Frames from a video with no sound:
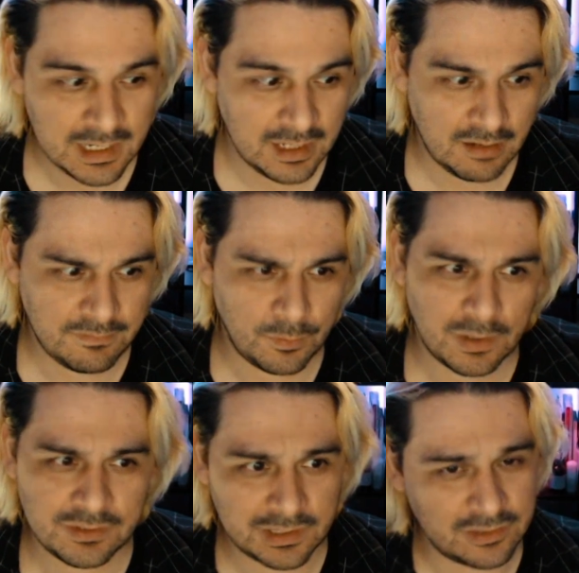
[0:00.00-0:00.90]
if you
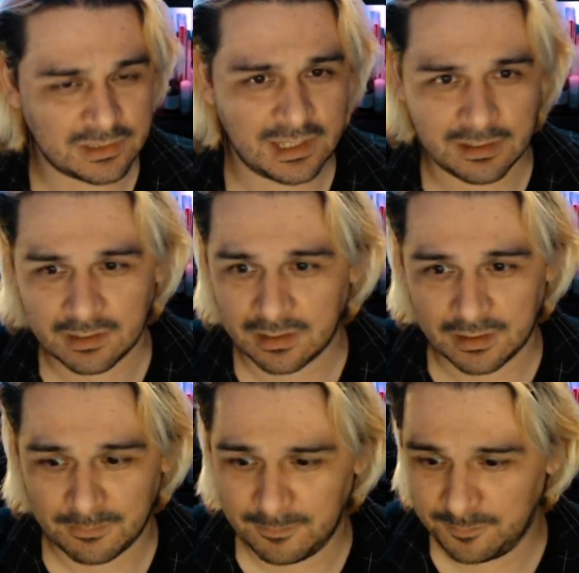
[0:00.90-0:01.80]
want, you can just like
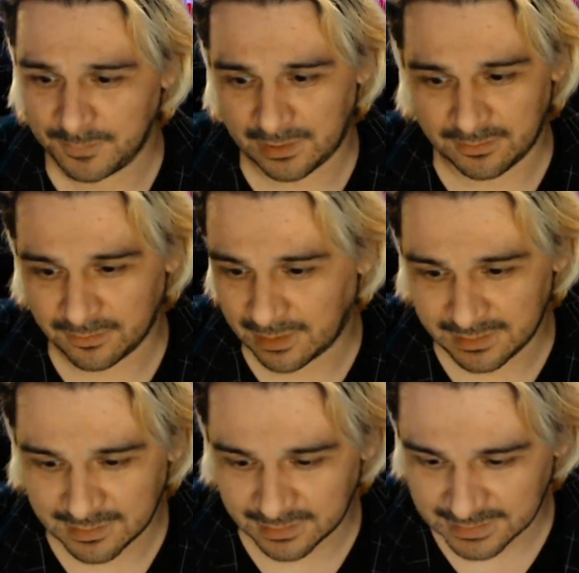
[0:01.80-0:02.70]
uh, I don't know,
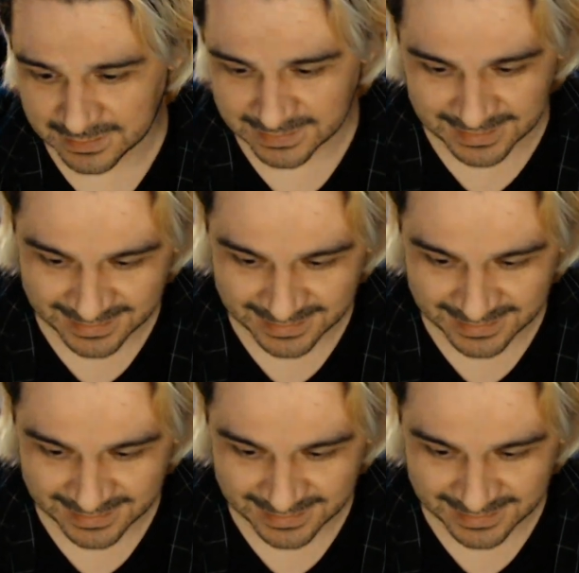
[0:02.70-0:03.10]
like uh,